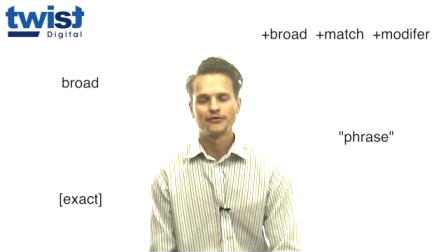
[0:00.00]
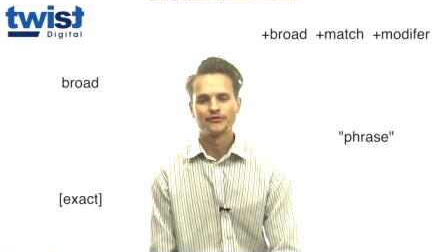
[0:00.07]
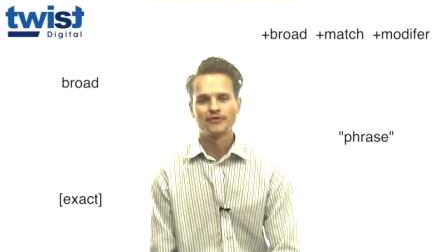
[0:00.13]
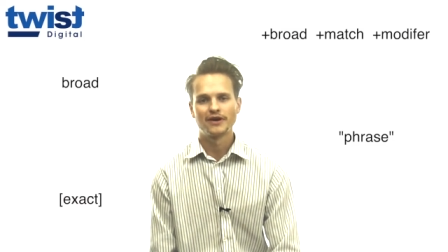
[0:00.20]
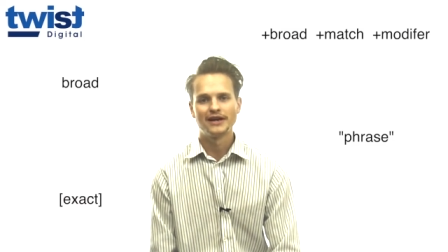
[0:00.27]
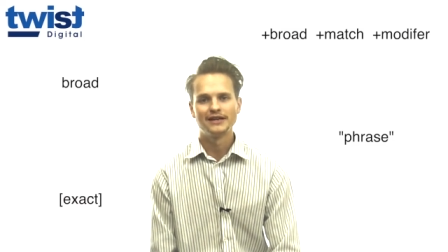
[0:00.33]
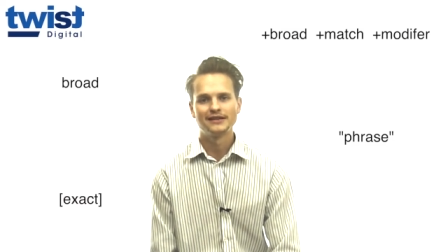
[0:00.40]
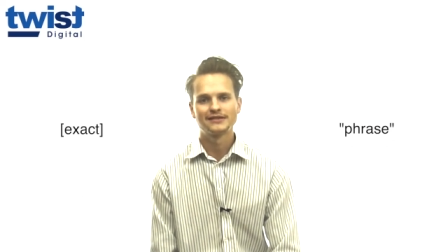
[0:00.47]

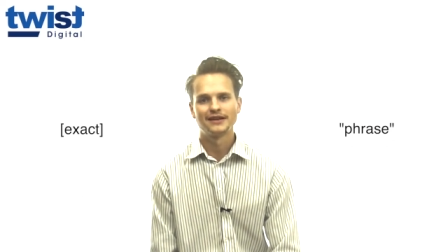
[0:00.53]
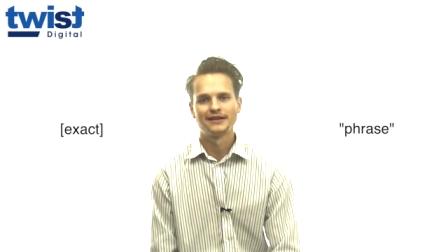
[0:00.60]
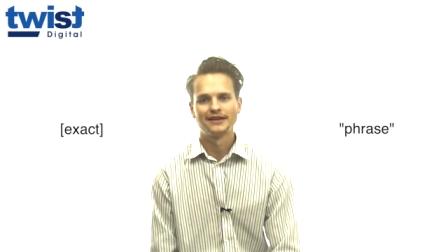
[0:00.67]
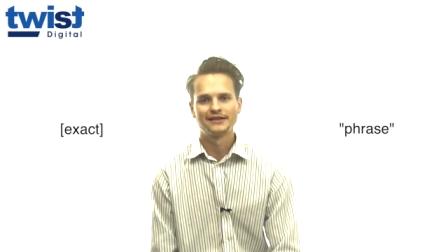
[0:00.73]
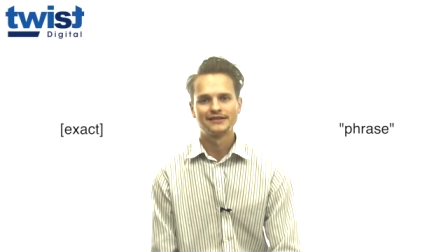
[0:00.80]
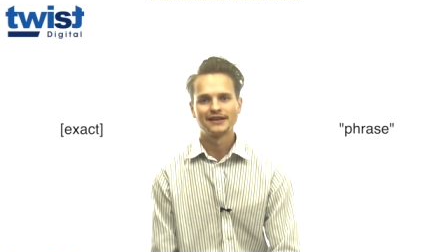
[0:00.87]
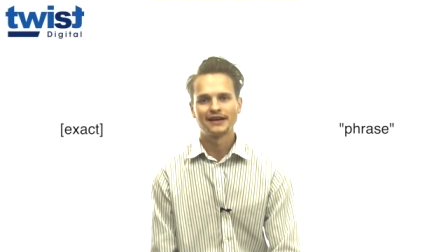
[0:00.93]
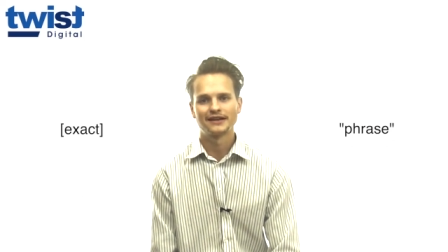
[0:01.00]
phrase and
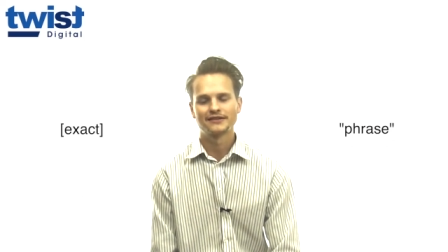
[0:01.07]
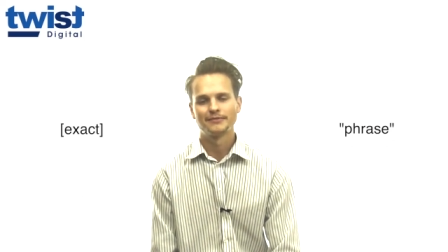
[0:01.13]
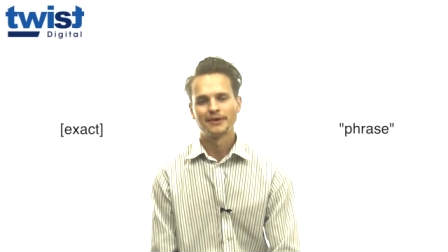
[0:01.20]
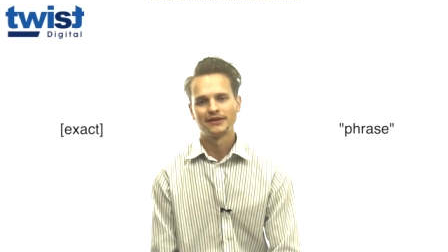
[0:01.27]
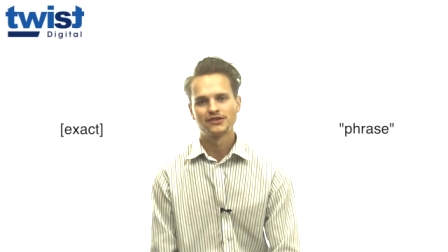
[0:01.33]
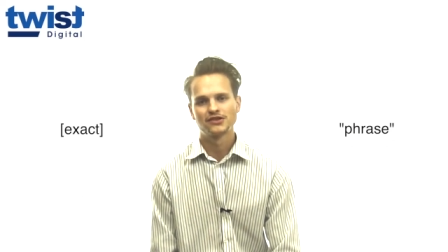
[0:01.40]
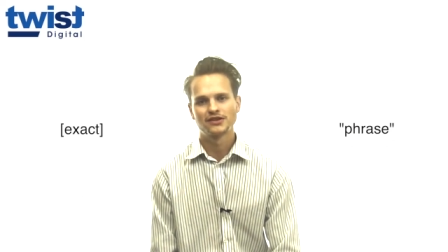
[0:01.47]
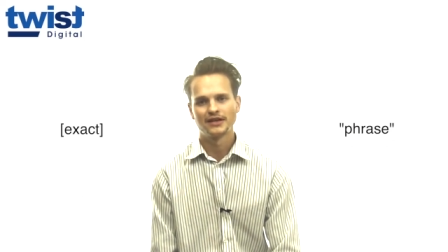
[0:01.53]
exact
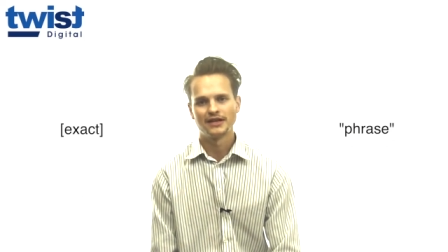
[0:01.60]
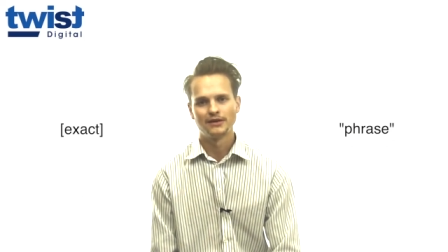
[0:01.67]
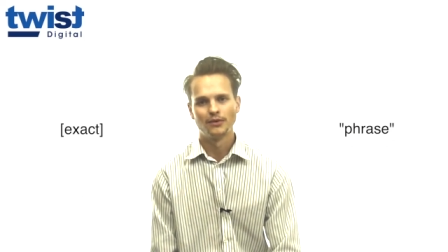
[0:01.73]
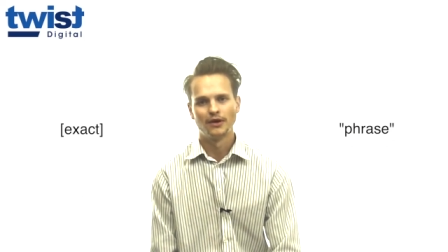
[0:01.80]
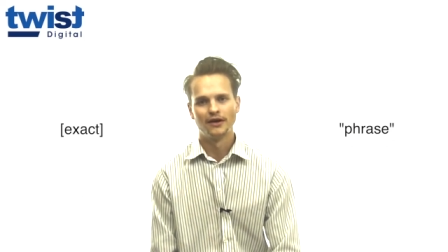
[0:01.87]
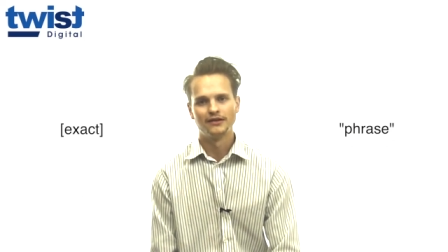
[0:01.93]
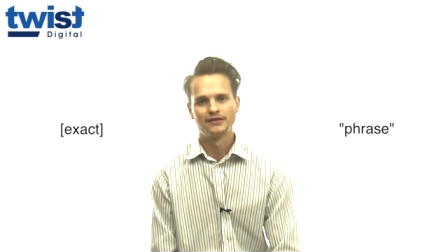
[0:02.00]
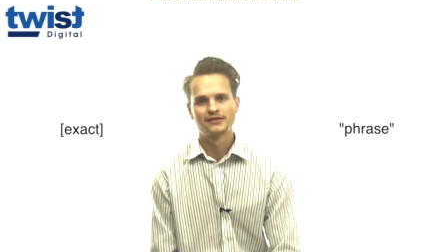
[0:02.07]
match
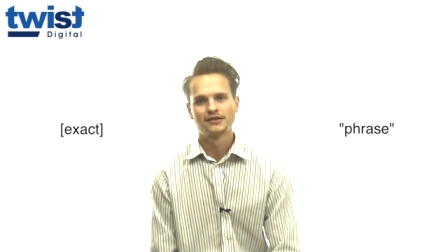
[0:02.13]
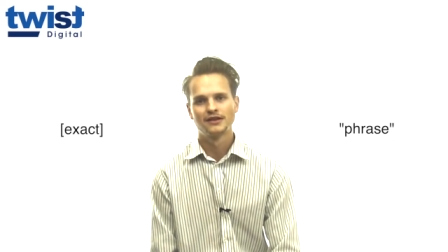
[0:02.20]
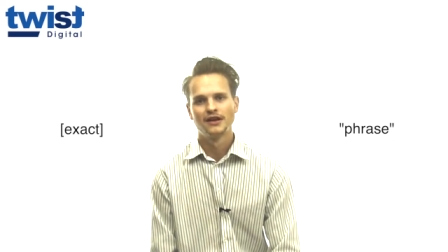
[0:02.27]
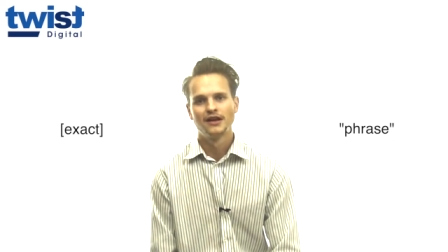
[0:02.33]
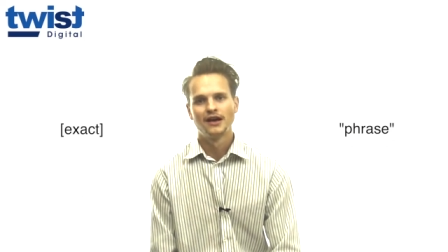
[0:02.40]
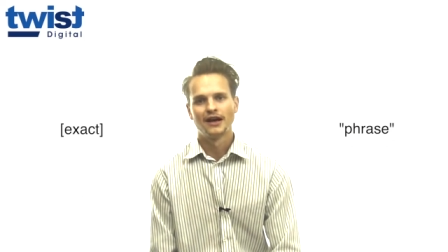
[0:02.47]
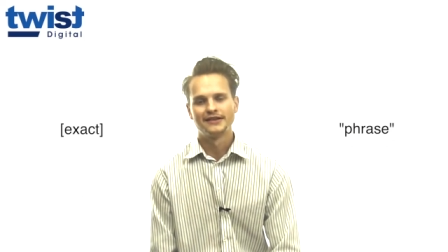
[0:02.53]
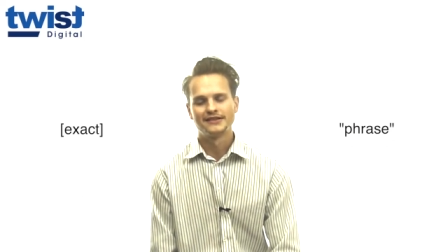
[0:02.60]
keywords,